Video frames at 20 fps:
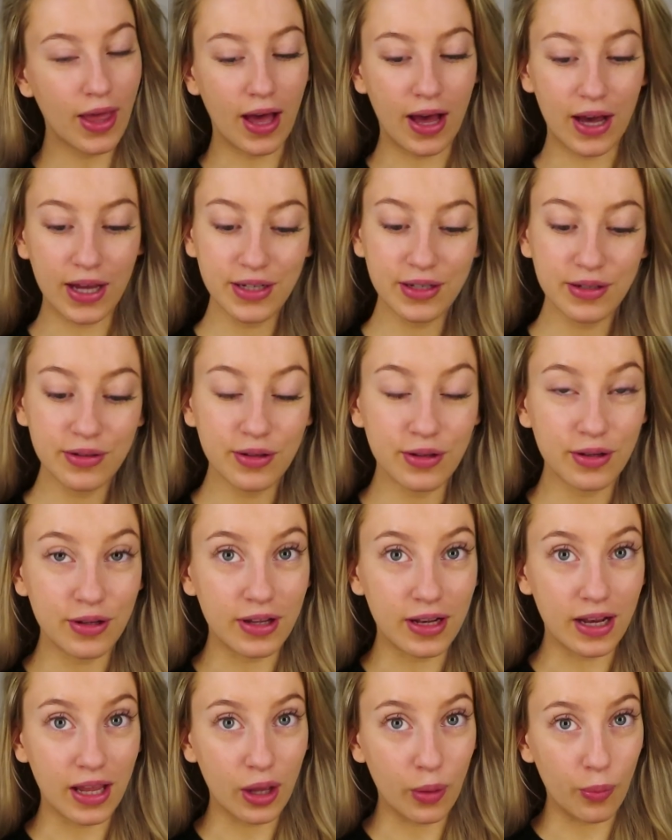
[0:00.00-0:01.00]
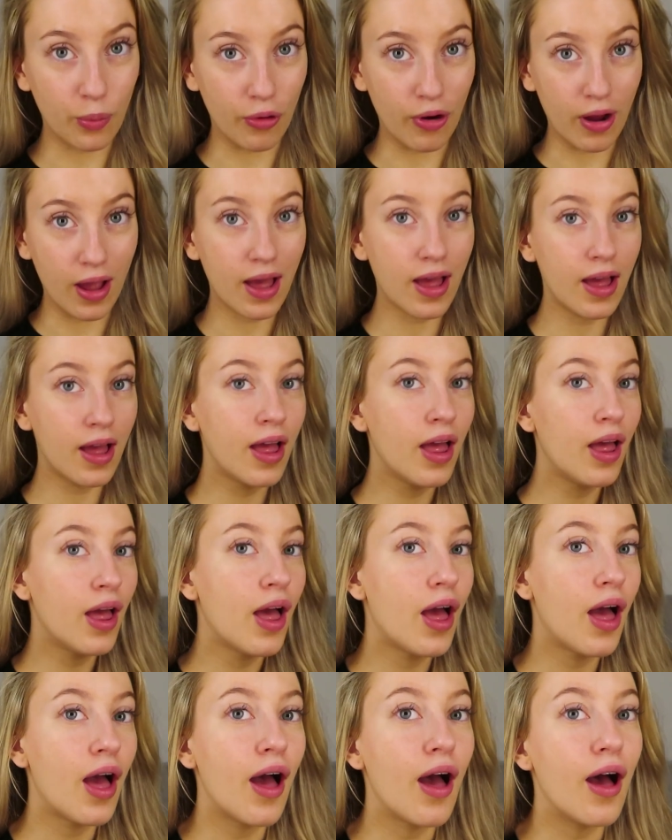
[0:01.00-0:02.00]
I do not look like a brat.
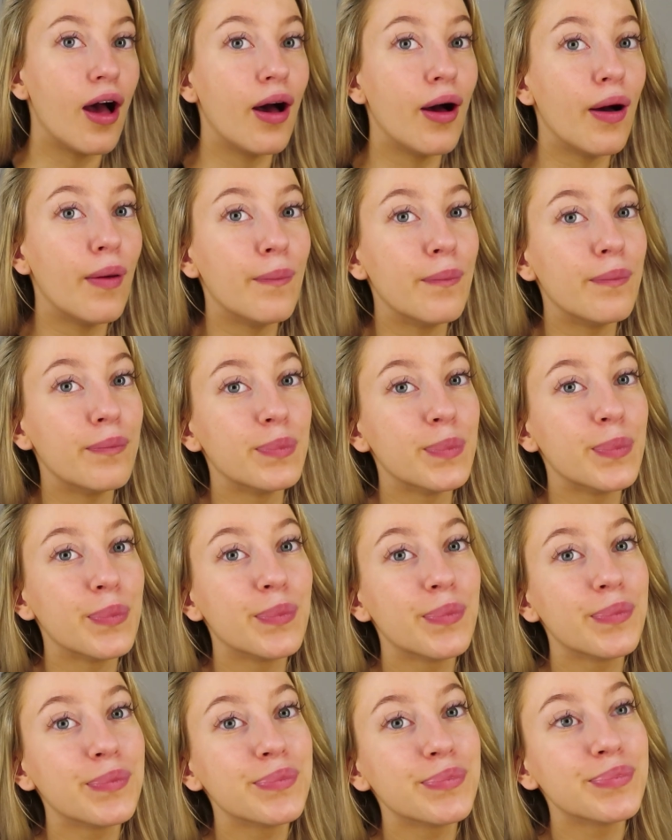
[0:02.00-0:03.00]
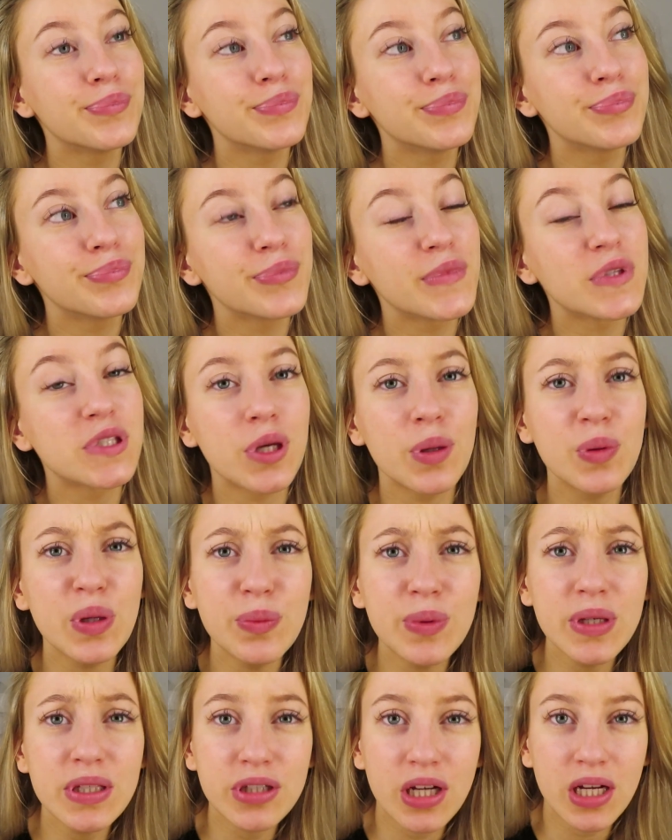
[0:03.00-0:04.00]
So I'm going to
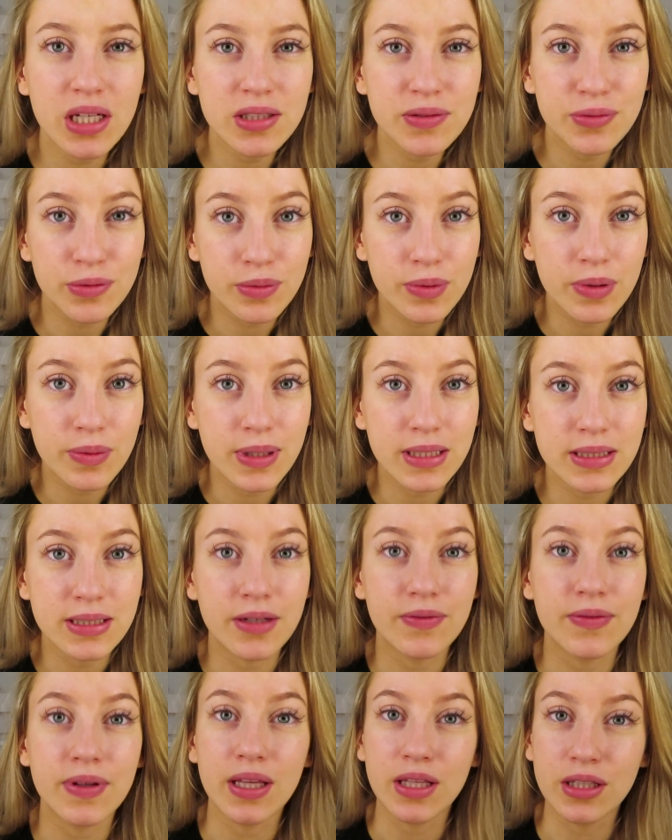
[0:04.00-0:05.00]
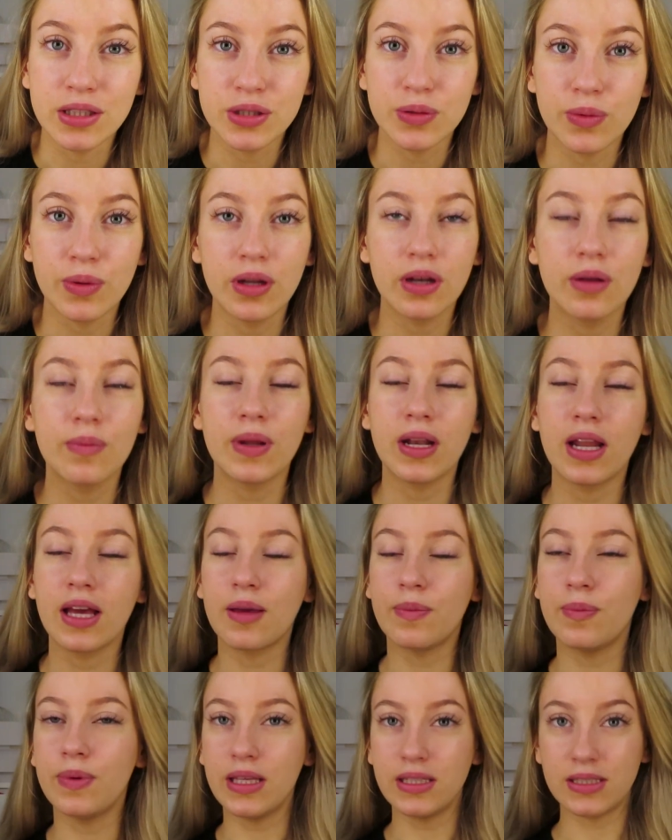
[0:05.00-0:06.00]
be transforming myself into one, but like a
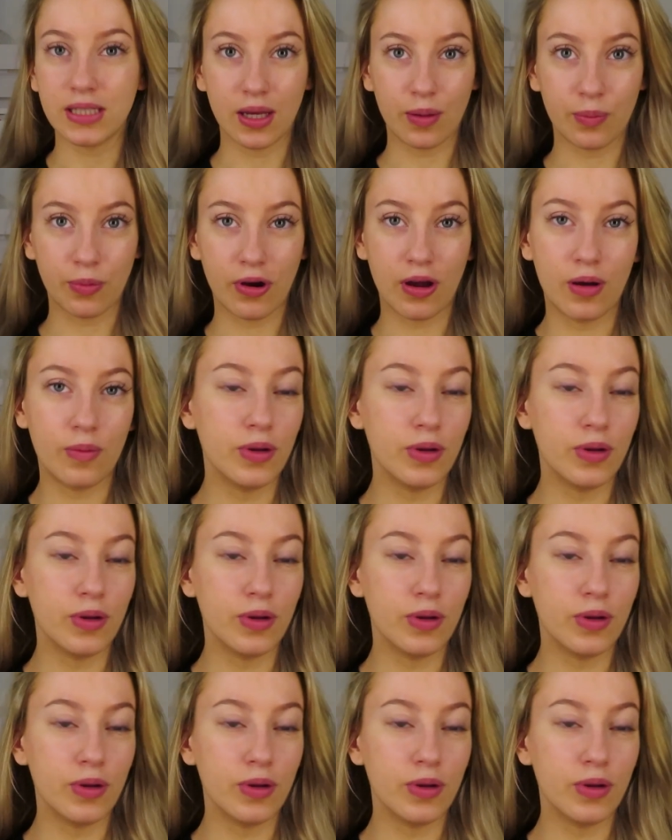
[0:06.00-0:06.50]
B-Tech brat.